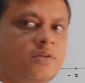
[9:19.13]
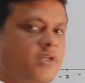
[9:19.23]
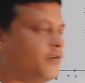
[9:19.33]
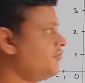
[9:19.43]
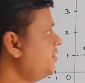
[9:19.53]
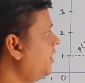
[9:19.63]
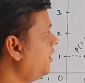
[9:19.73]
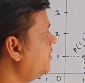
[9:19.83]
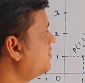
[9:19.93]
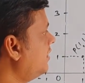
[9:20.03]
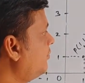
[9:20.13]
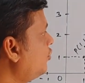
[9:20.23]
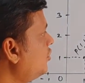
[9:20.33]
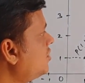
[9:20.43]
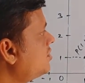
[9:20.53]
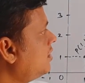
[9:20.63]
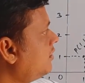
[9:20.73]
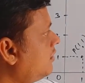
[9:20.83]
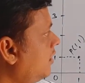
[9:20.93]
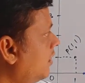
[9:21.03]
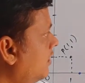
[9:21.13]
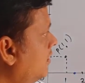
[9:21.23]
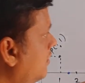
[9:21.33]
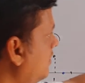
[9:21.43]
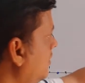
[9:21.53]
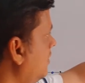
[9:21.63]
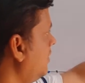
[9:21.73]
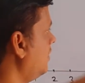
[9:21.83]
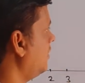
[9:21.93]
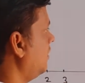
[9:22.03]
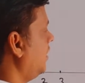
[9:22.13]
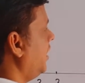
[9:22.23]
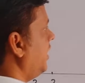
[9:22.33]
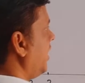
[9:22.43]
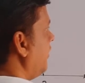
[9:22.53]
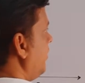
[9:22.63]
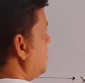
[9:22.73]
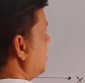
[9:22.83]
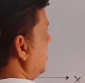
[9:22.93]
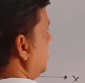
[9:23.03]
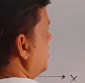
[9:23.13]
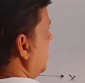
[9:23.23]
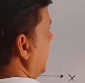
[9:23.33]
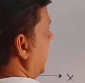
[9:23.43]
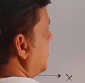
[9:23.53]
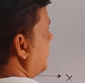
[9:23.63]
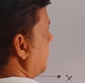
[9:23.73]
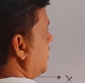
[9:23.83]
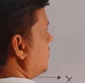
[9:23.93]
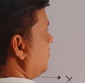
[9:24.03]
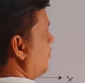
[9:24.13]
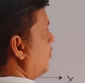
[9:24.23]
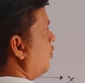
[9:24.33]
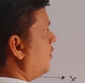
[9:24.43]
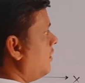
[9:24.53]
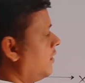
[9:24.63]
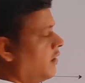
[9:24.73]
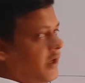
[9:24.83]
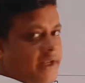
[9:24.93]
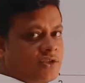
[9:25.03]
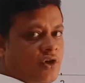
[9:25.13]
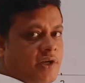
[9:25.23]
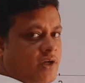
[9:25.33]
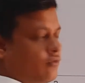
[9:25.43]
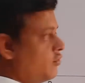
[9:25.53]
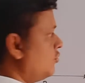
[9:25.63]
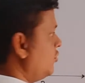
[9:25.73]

Now see sub question third. Inequation is 3x plus 4 less or equal to